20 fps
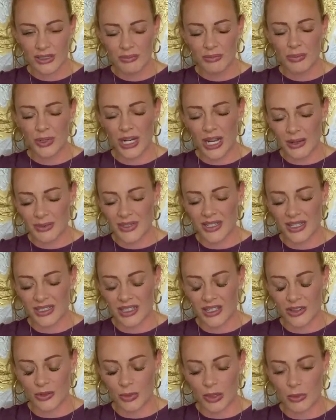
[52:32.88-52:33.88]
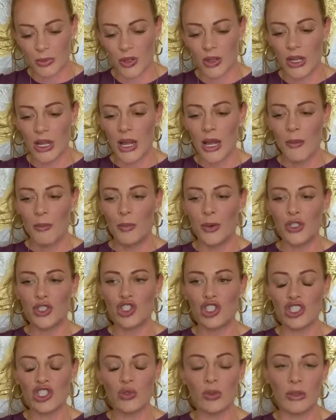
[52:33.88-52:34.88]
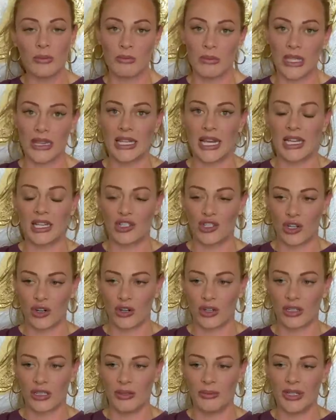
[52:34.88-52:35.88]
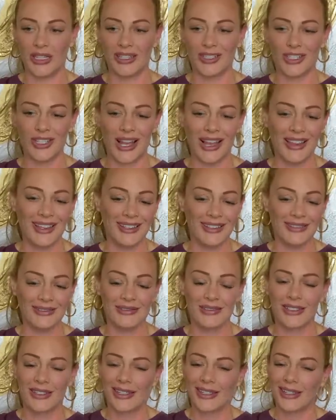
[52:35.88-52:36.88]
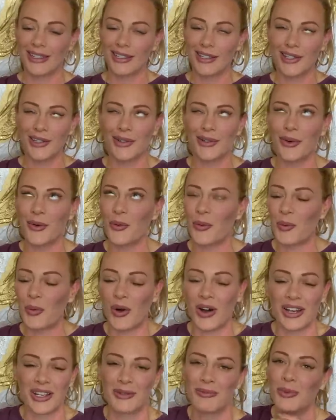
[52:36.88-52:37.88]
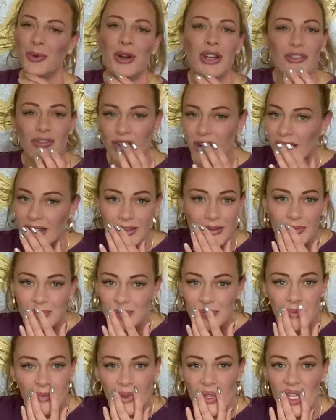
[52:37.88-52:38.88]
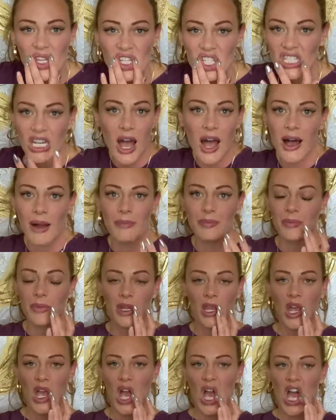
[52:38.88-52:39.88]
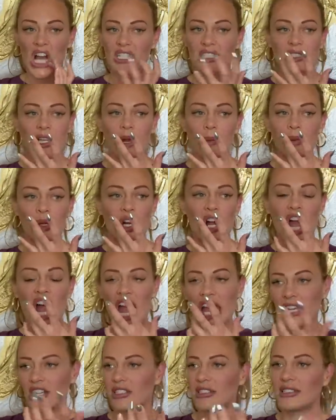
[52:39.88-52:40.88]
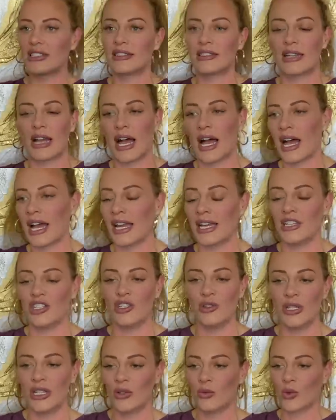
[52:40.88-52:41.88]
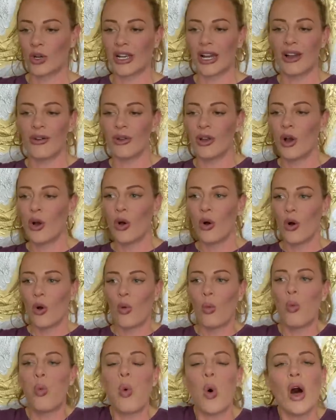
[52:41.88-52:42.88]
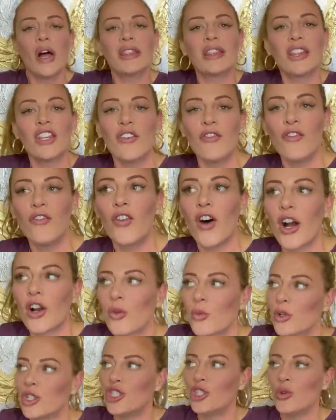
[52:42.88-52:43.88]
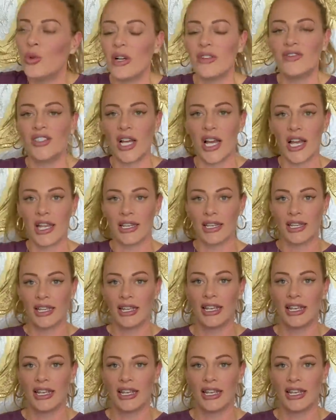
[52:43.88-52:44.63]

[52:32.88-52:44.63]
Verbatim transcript: perhaps not to other people, but just to admit that internally, be like, Shallon, you don't want a boyfriend. Stop. Stop crying because this guy and you didn't work out. What the fuck would you have done